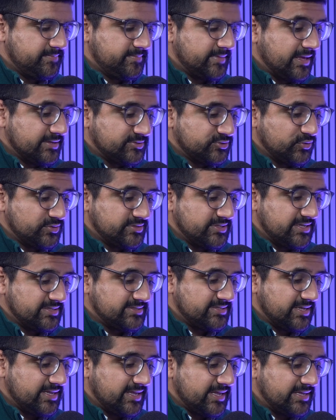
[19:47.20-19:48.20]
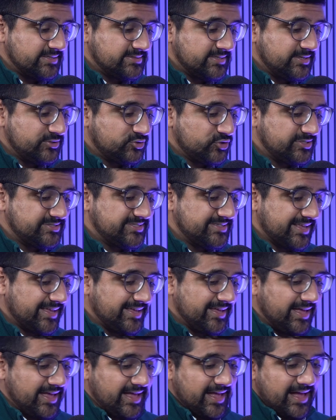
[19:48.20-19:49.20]
And so it's
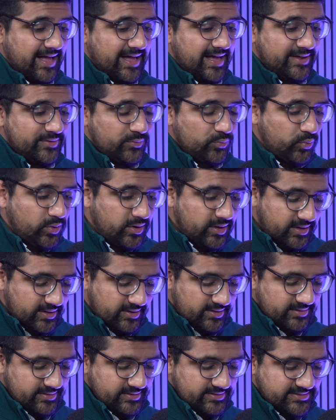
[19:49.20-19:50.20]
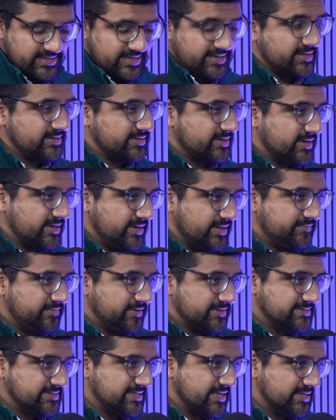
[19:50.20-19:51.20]
interesting. And what the second
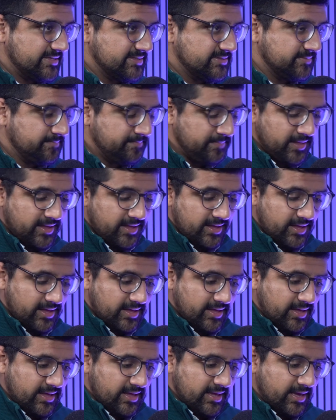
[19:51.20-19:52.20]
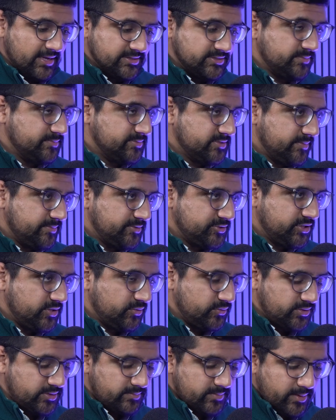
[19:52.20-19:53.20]
Khalifa says, Hazrat Mirza
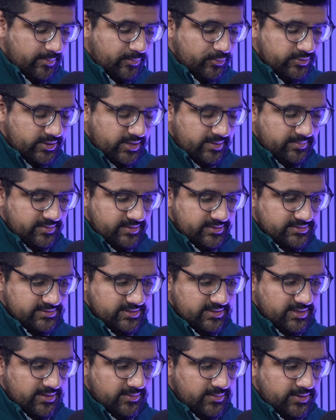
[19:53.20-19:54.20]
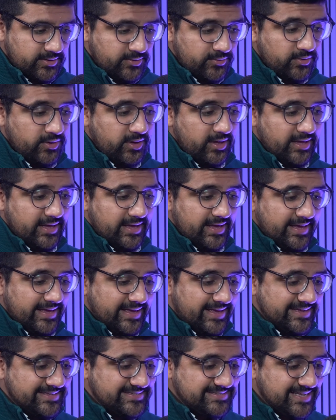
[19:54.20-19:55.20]
Bashiruddin Mahmud Ahmad Raziyallahu Anhu,
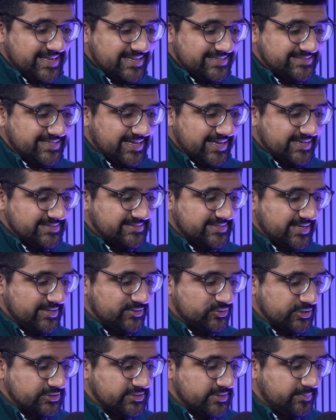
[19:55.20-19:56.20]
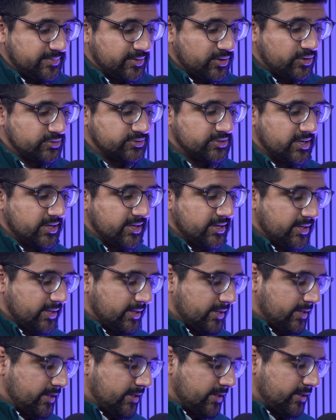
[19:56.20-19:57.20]
he says that it's interesting because
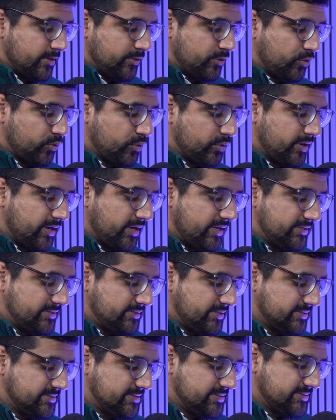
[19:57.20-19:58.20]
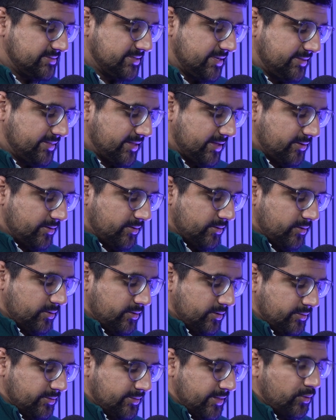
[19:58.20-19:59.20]
the Quran doesn't say that
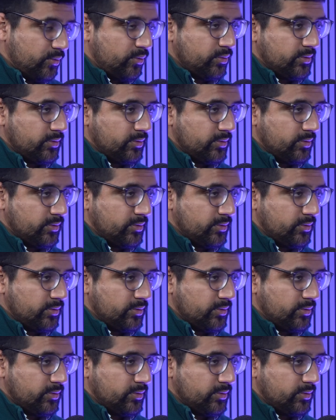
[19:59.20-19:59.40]
they